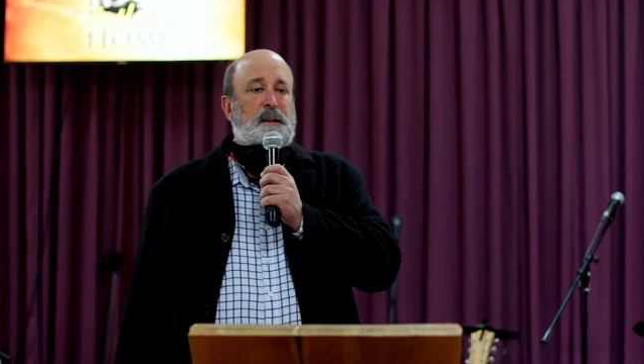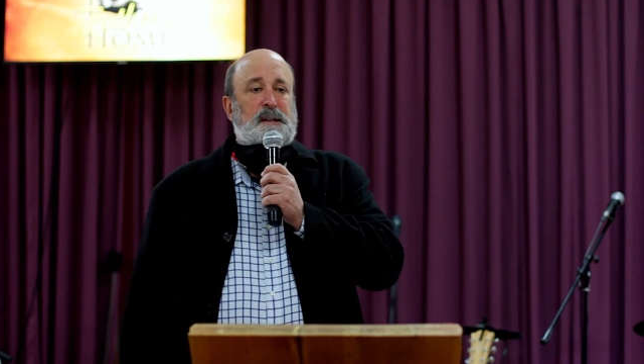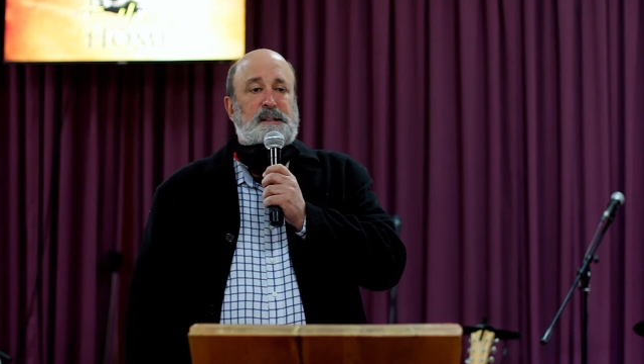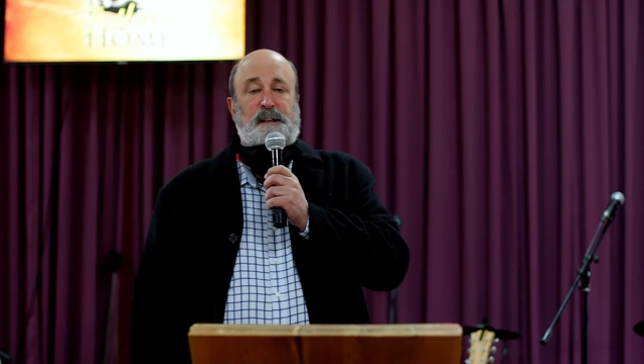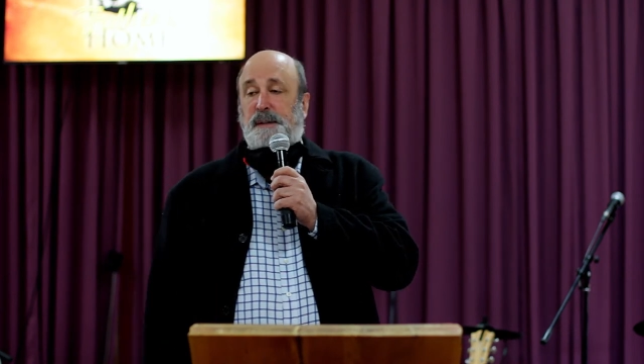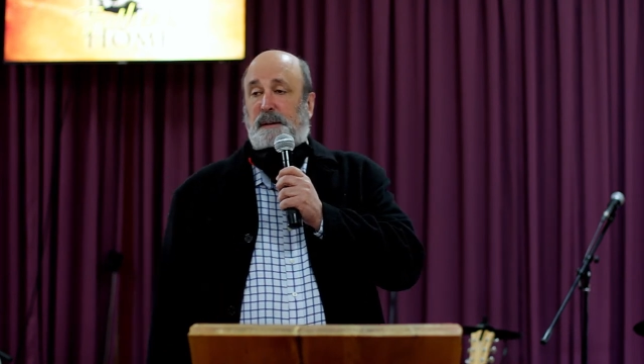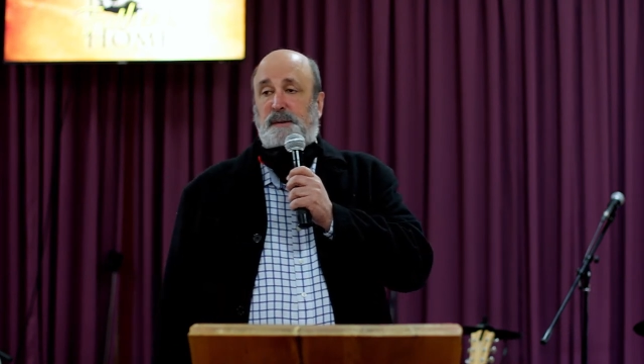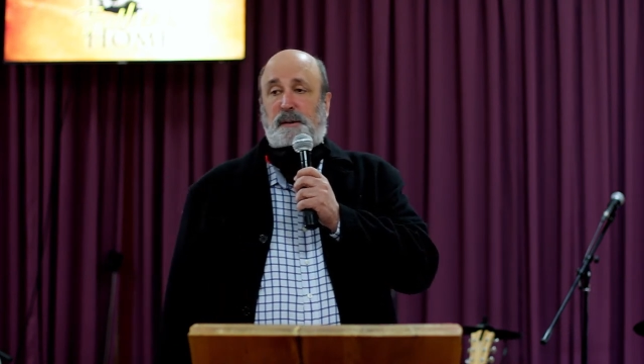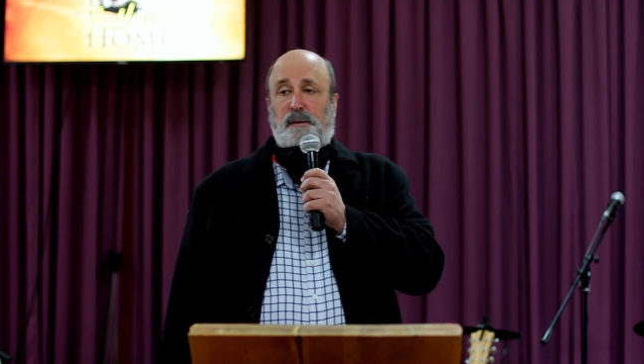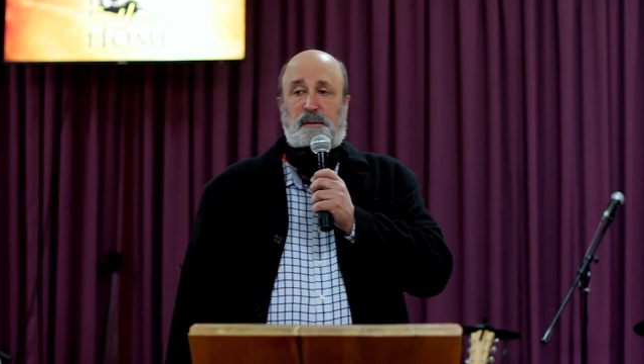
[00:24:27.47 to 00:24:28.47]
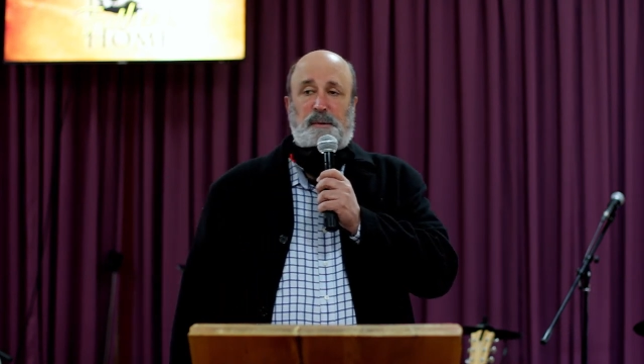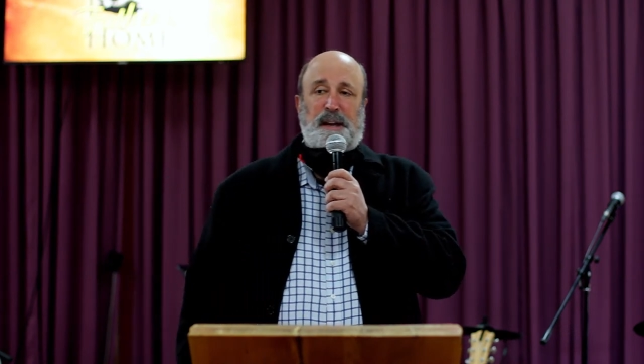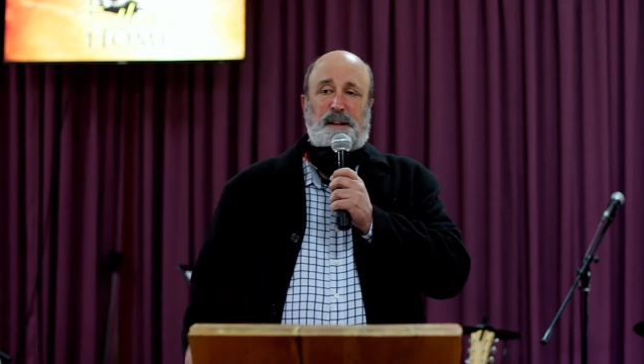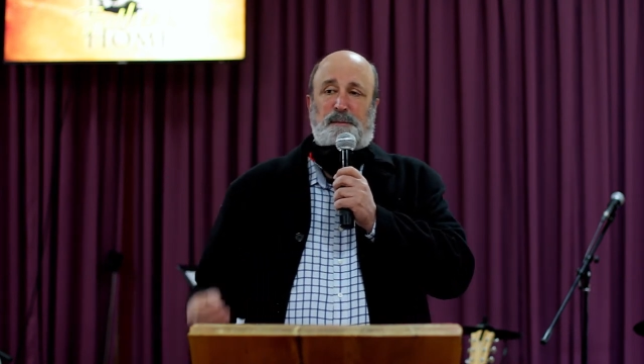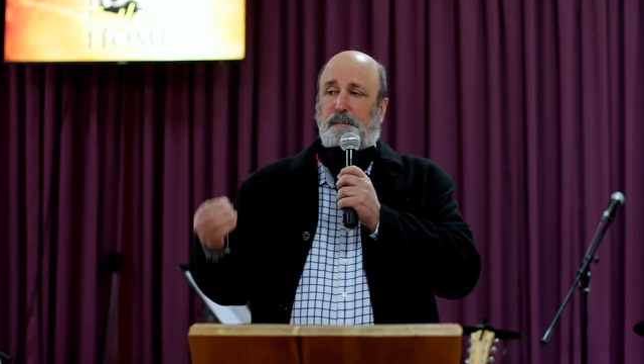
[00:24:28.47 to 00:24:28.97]
Sometimes, Lord, where
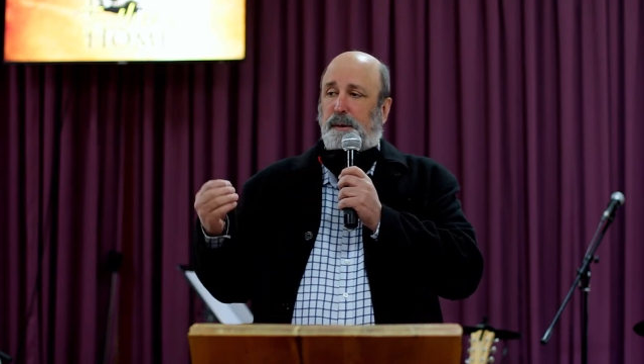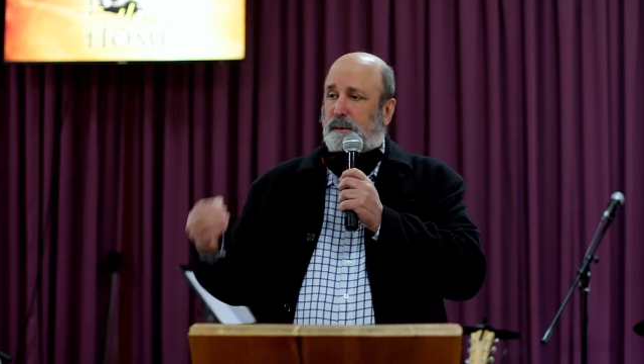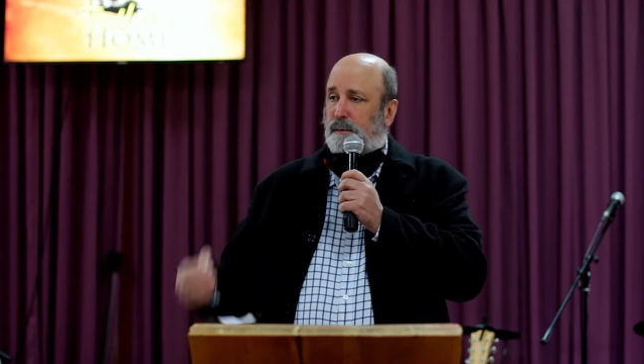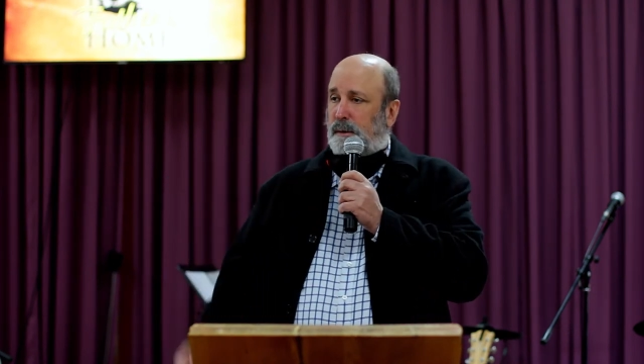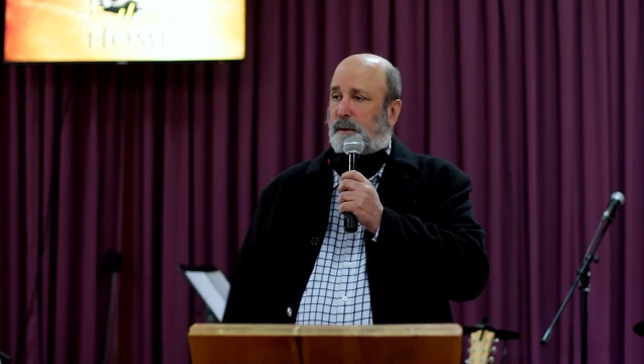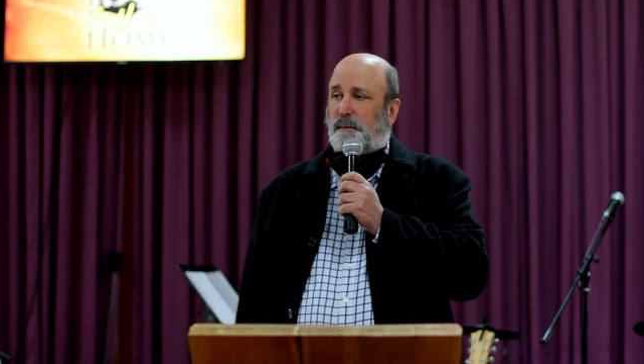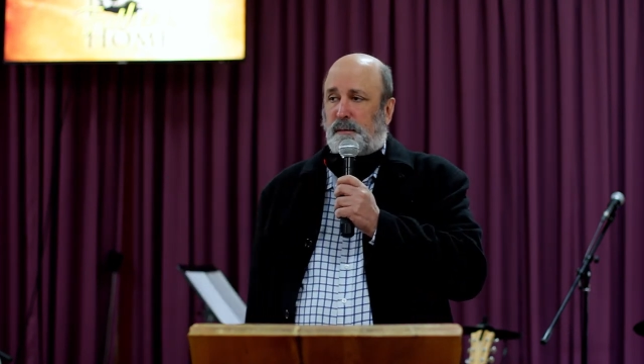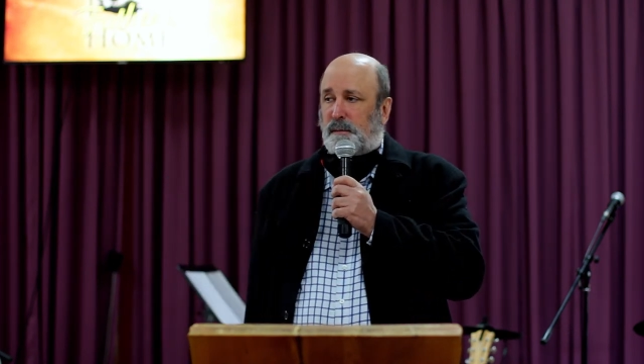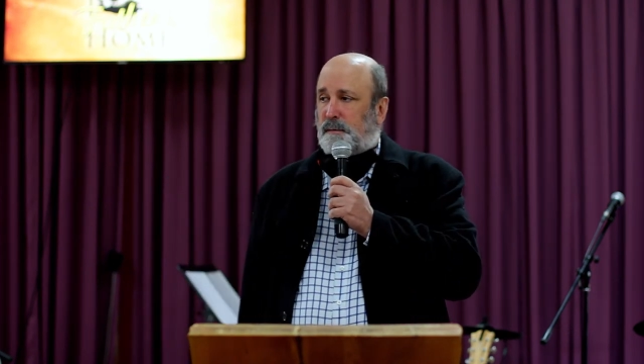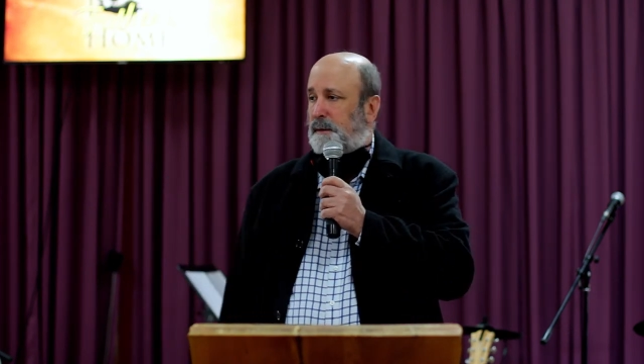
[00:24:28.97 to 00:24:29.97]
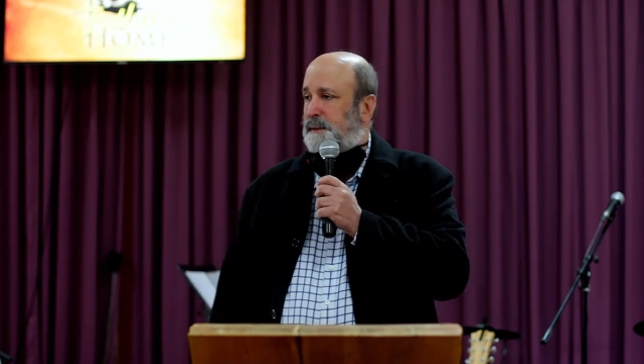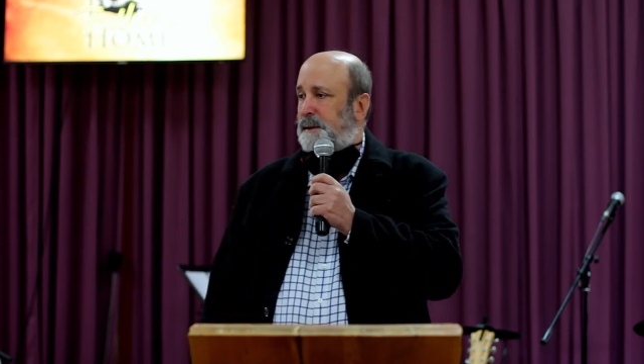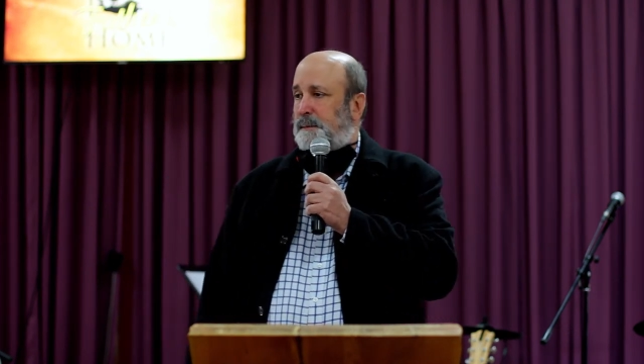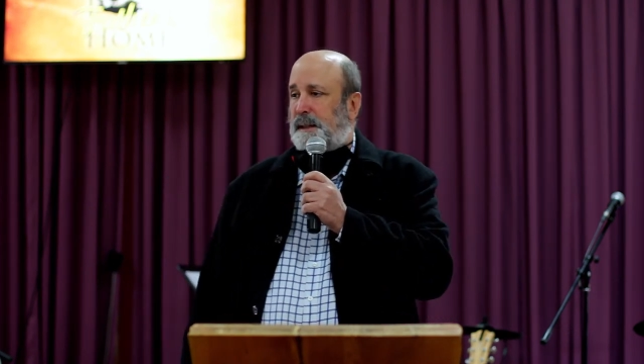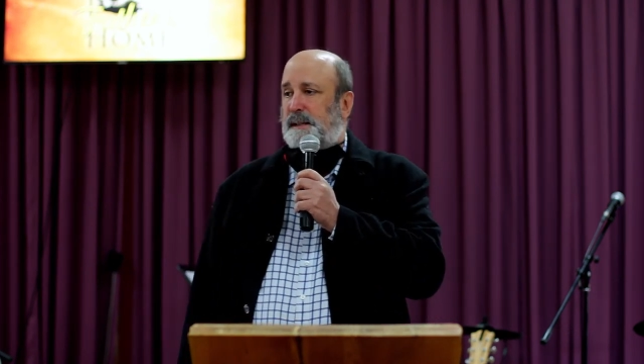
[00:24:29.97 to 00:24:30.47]
did we build wrong with
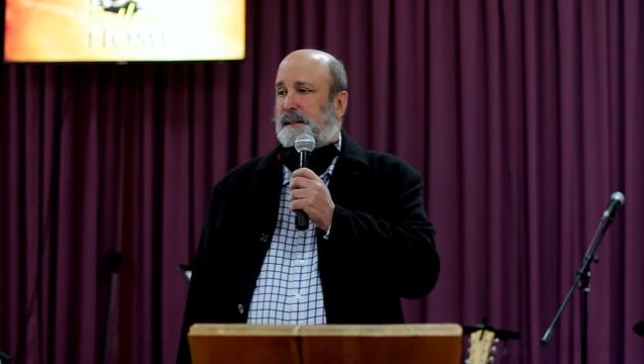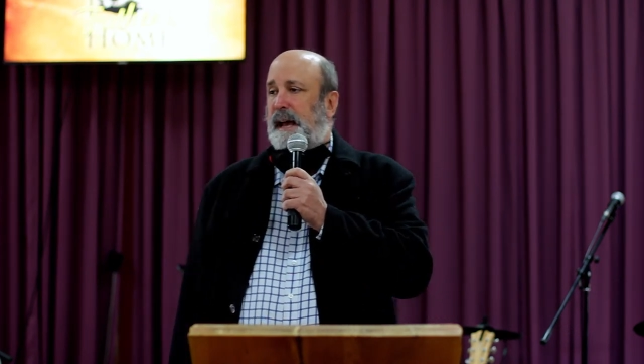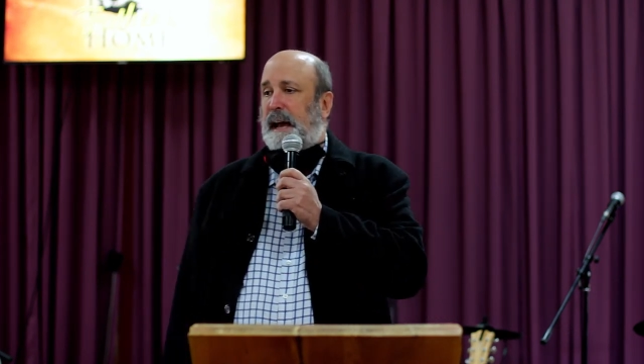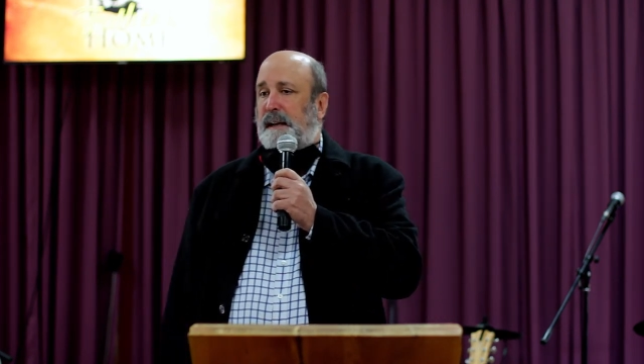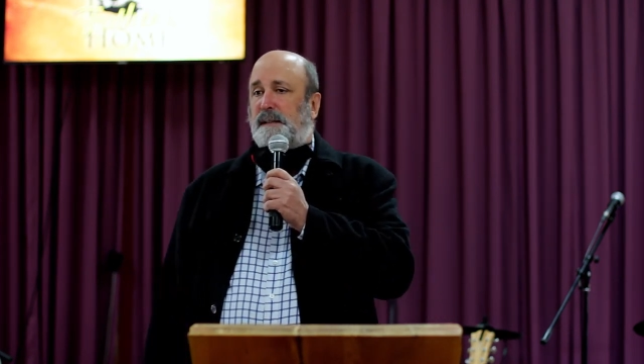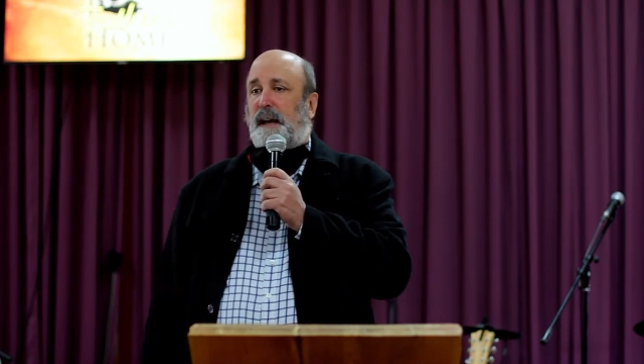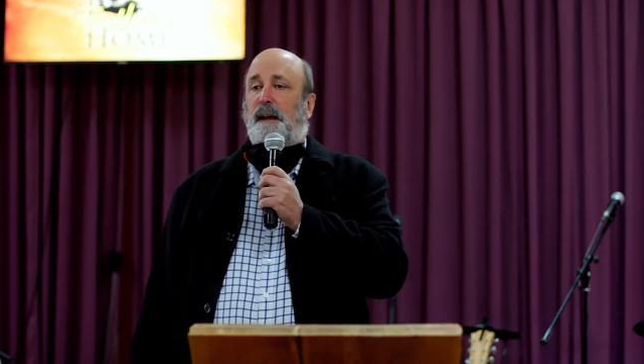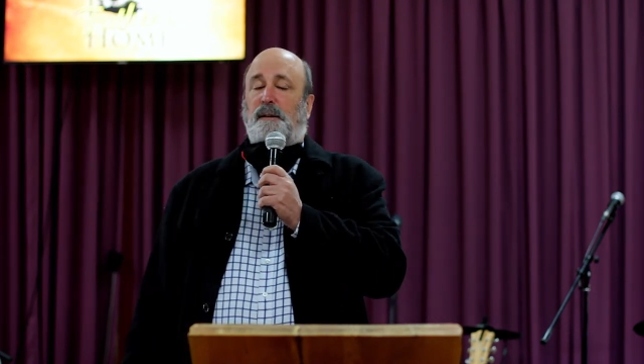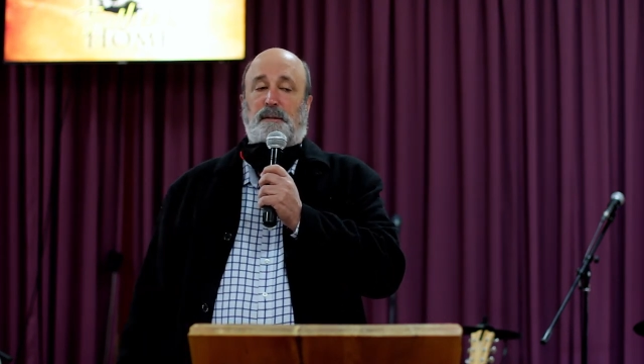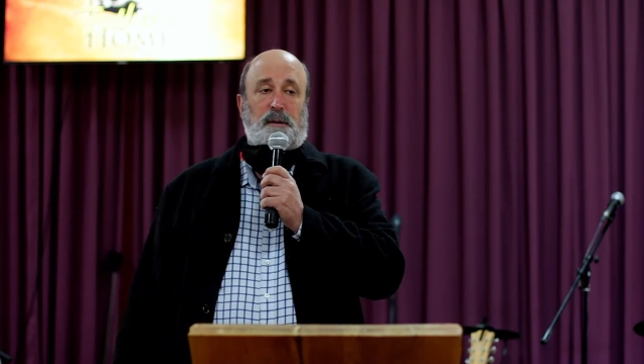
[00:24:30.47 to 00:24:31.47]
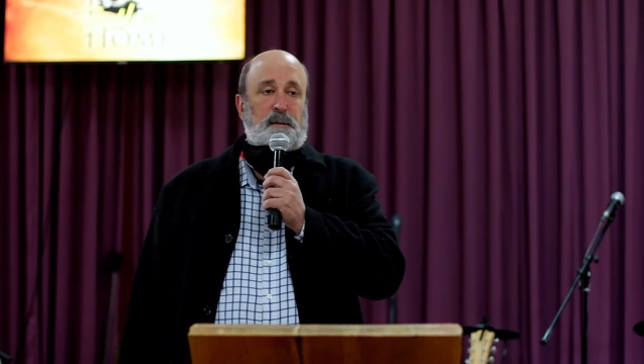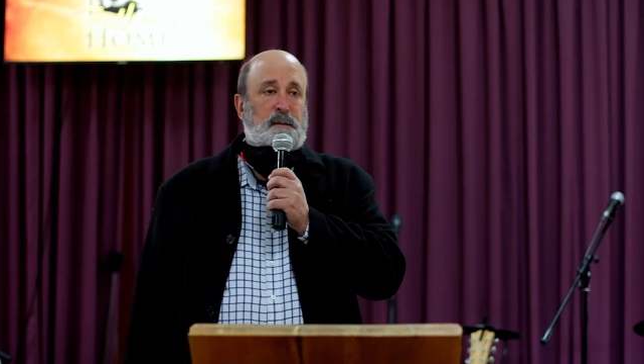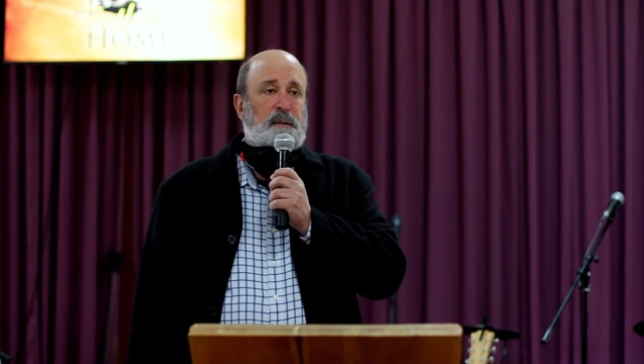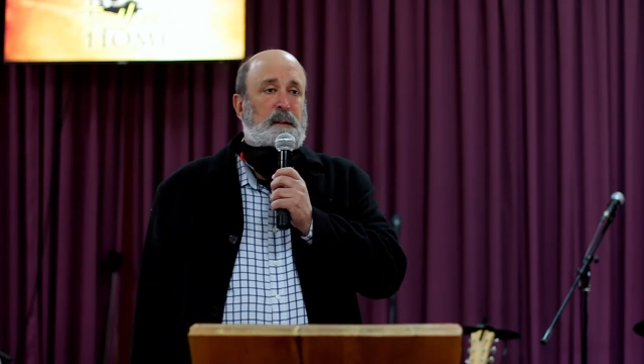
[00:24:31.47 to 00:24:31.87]
some of these guys? I don't know.